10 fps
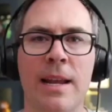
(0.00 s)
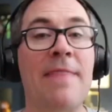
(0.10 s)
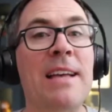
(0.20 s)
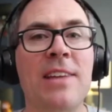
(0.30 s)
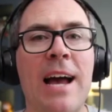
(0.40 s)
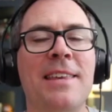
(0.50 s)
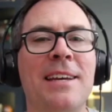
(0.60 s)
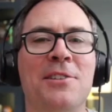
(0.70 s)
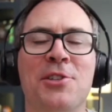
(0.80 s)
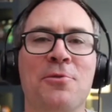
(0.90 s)
And that's, I
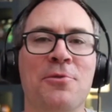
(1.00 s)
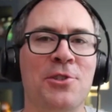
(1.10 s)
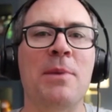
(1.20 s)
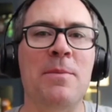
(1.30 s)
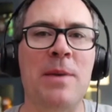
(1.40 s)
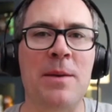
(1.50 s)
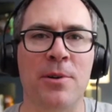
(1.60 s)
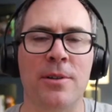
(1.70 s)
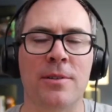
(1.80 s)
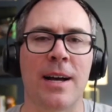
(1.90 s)
think, so many
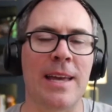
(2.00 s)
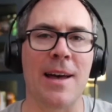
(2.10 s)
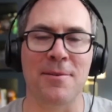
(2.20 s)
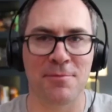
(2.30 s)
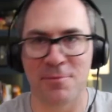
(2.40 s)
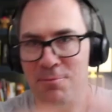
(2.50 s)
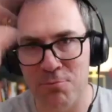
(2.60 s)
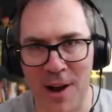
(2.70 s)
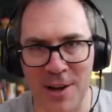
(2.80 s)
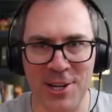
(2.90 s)
people, again,
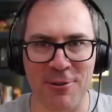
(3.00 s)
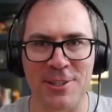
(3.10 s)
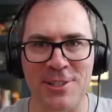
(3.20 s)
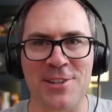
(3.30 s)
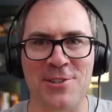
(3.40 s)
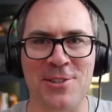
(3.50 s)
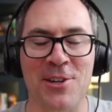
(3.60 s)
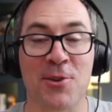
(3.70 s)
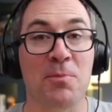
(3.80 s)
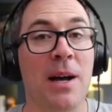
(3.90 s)
broad generalizations
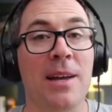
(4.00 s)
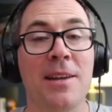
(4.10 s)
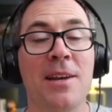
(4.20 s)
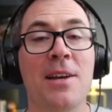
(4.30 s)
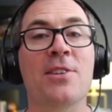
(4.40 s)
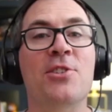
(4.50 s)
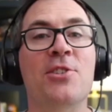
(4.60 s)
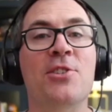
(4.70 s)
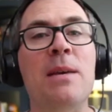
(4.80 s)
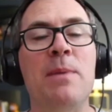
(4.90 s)
here, but
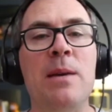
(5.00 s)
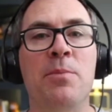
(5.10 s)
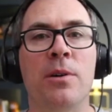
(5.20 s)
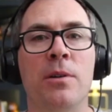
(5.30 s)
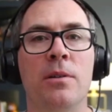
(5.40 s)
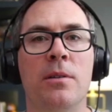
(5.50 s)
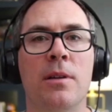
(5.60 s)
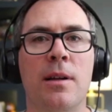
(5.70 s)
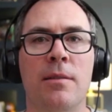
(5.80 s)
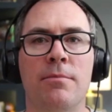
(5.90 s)
so many people
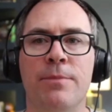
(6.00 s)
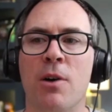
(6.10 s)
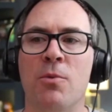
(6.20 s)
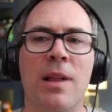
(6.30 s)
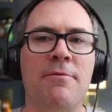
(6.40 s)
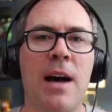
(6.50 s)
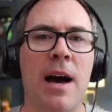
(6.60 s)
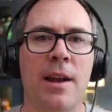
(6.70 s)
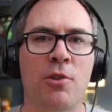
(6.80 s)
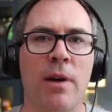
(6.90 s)
go, well, I've
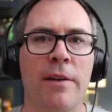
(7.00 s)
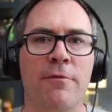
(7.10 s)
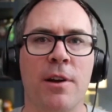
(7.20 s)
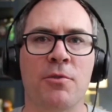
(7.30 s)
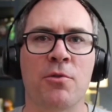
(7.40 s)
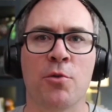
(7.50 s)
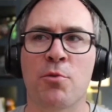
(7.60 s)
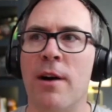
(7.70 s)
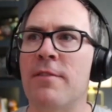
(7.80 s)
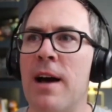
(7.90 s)
got a great friend
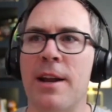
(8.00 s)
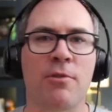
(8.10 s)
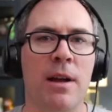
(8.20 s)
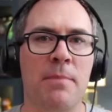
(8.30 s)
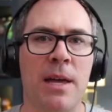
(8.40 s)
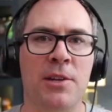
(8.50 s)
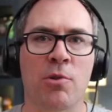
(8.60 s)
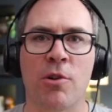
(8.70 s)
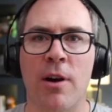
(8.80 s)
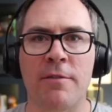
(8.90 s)
group, or I've got a great
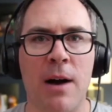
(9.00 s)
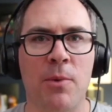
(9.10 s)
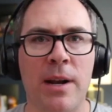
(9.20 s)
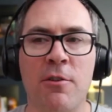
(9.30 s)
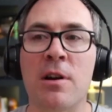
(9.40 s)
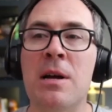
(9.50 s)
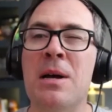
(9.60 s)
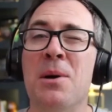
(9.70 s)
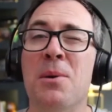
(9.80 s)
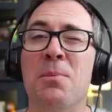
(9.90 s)
mentor, or I've got whatever,
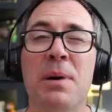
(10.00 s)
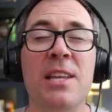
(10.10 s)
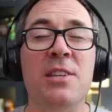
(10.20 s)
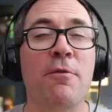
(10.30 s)
but it's